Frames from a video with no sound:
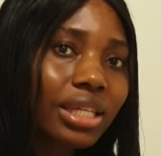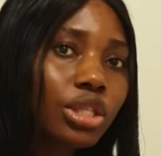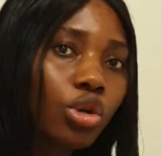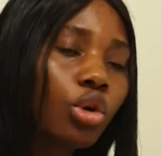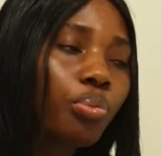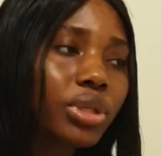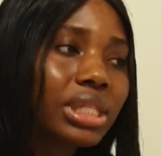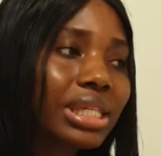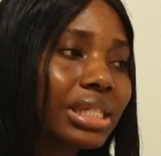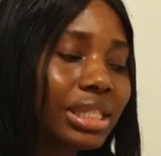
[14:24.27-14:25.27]
You
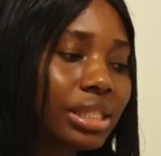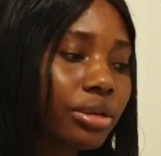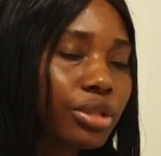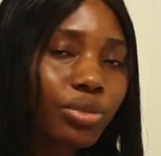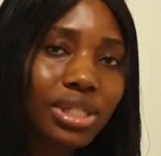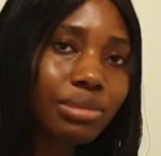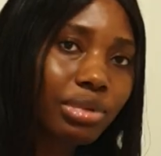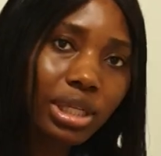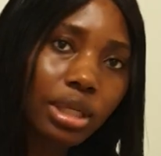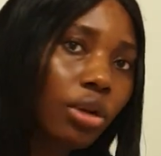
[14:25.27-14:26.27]
putting the
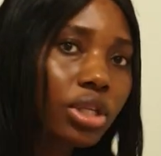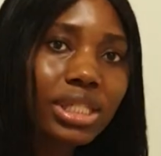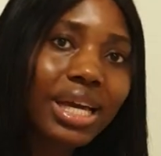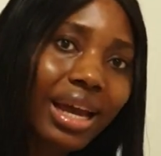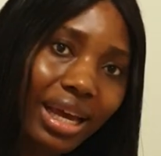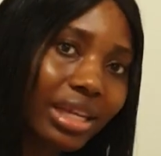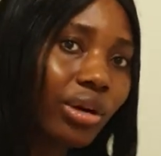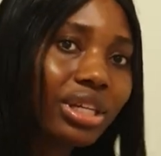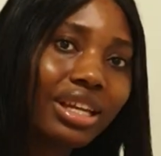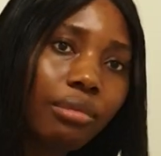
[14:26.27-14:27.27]
responsibility entirely
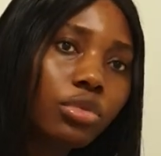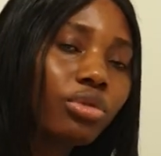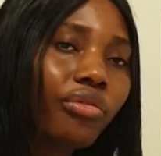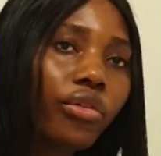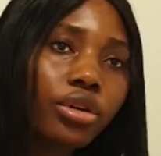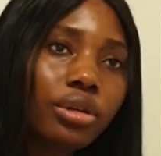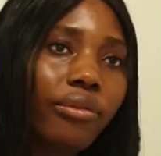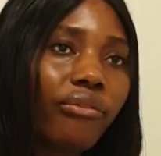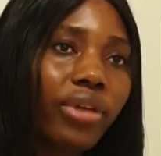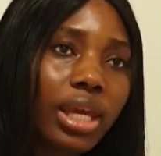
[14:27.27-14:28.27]
on them to fund your
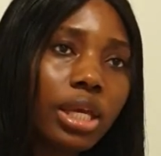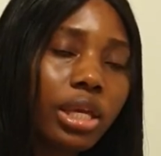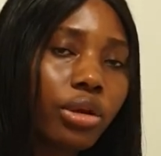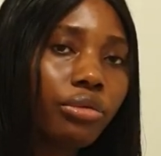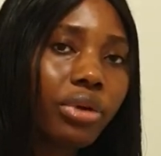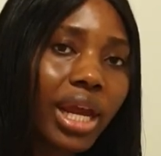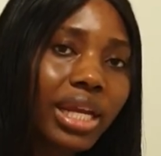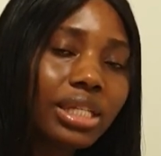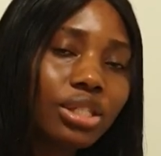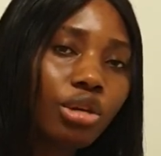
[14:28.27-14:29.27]
fee, your
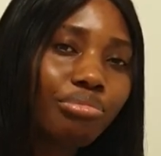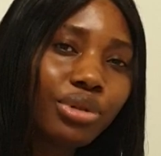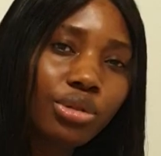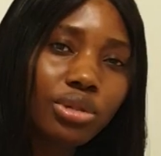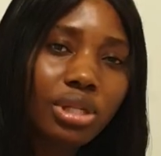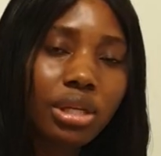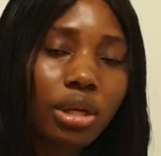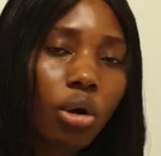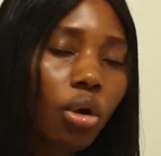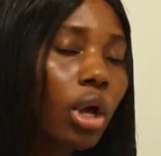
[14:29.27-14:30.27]
rent, your bills,
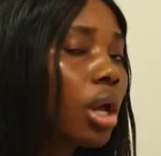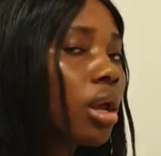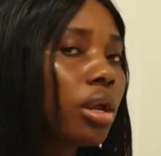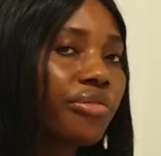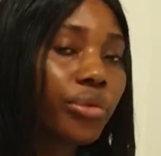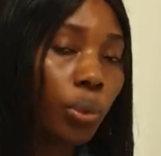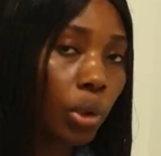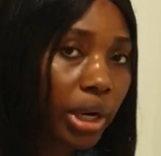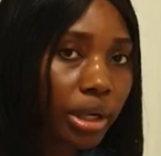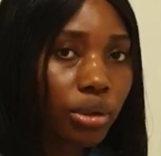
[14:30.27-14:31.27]
and all. If you
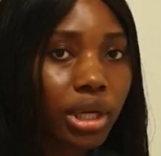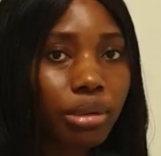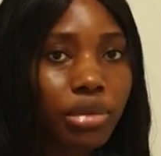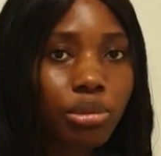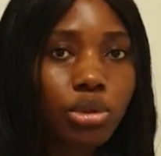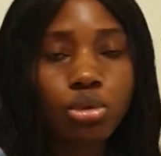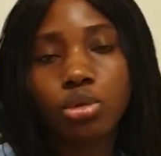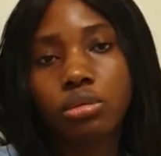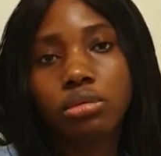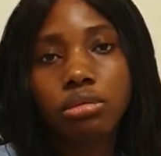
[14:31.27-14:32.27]
work, you can be able to
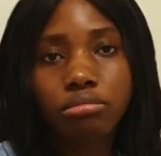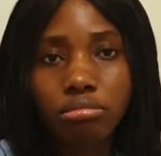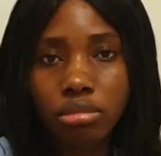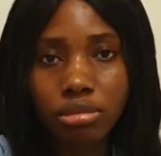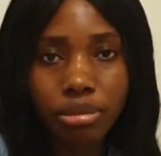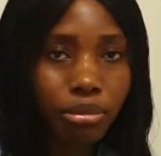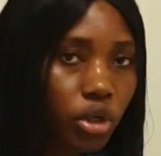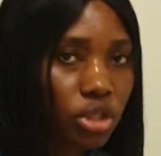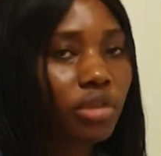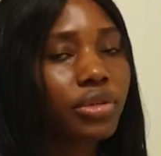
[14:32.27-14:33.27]
do
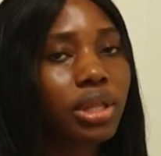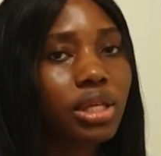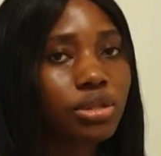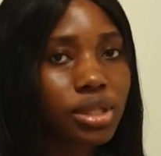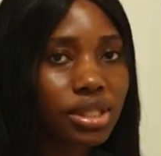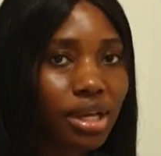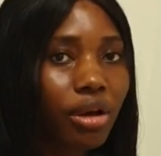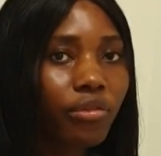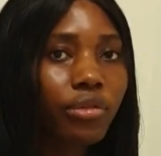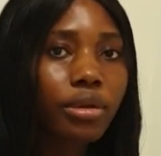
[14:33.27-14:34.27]
most of the things
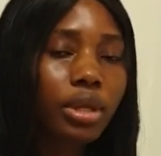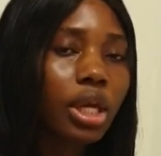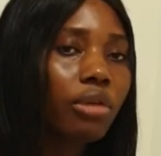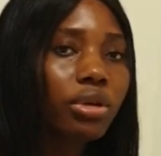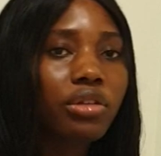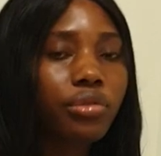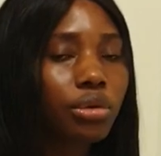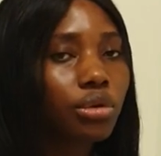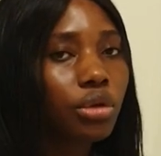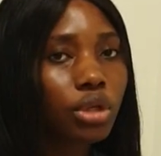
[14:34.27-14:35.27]
yourself, even if
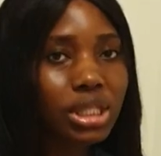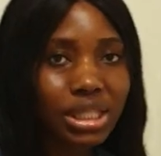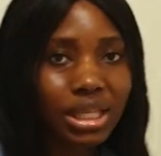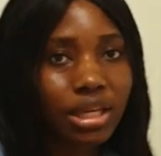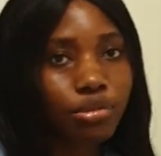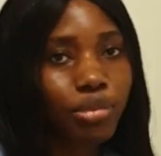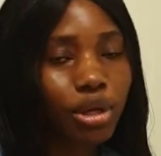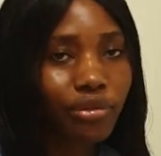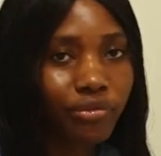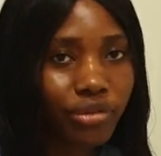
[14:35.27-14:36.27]
you don't get to pay
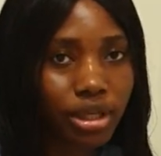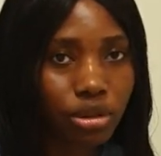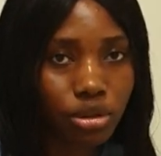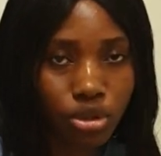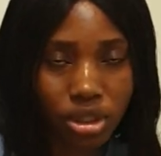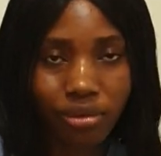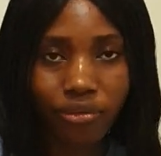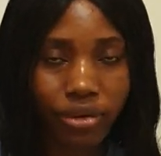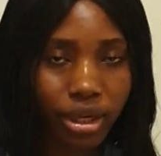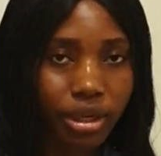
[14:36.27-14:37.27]
your tuition
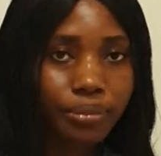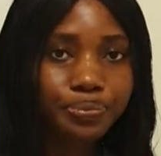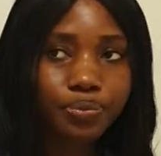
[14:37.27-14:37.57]
fee